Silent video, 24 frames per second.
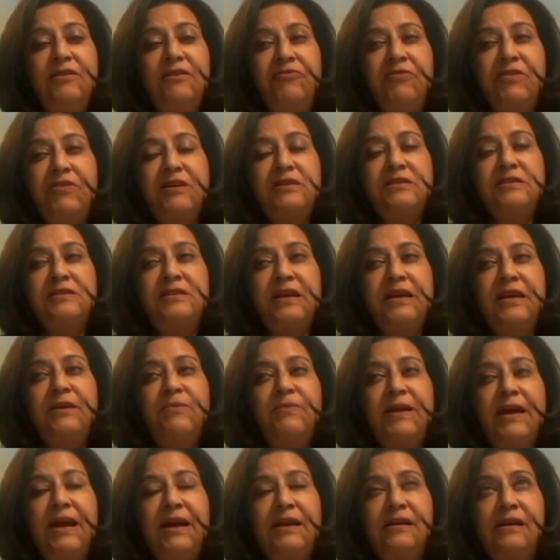the first day
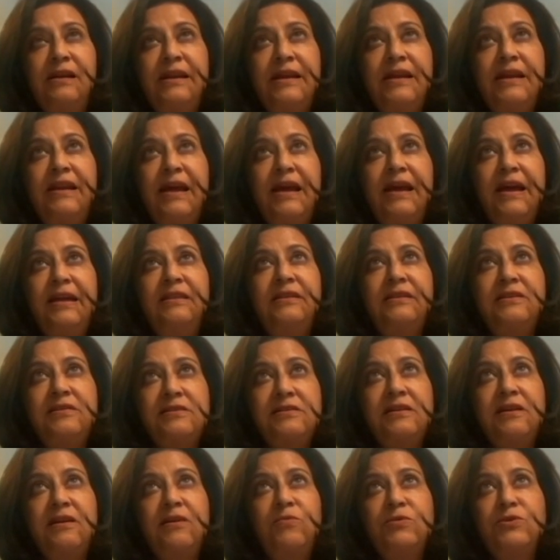we had clean air
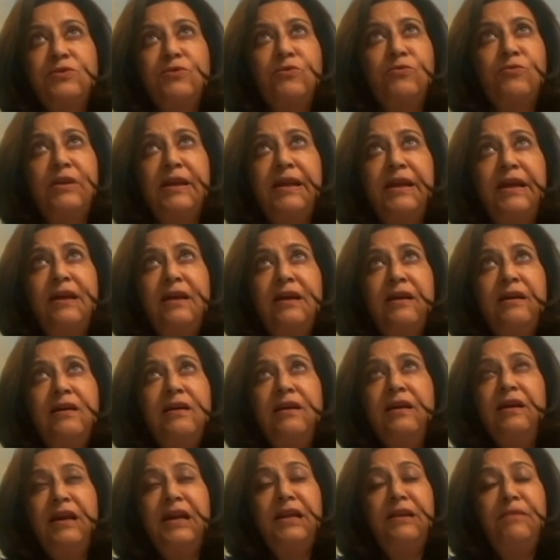this year was only
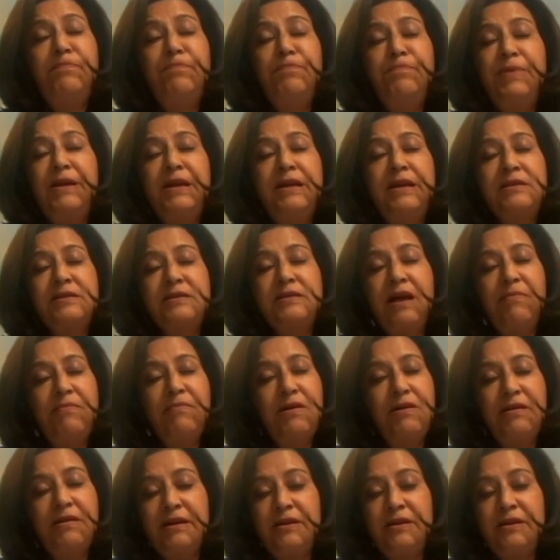in peak summer,